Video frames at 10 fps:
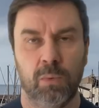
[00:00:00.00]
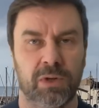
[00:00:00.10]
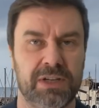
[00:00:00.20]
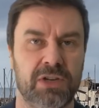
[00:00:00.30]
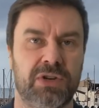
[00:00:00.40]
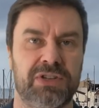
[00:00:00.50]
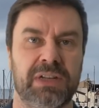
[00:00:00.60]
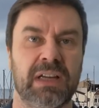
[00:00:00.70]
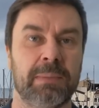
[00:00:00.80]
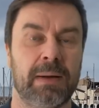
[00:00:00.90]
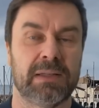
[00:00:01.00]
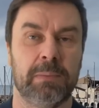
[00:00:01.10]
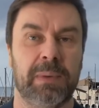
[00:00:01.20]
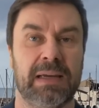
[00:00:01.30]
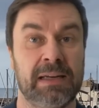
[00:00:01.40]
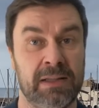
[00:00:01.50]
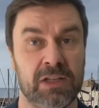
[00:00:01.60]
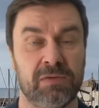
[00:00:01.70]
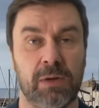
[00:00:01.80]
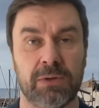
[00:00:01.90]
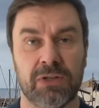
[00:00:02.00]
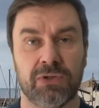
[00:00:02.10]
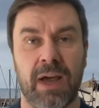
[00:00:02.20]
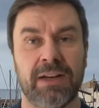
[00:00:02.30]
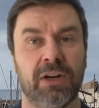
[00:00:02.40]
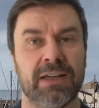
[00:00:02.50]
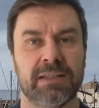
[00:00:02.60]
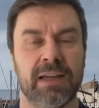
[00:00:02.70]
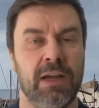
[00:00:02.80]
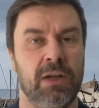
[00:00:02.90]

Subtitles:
What's interesting about it being in this floating dry dock is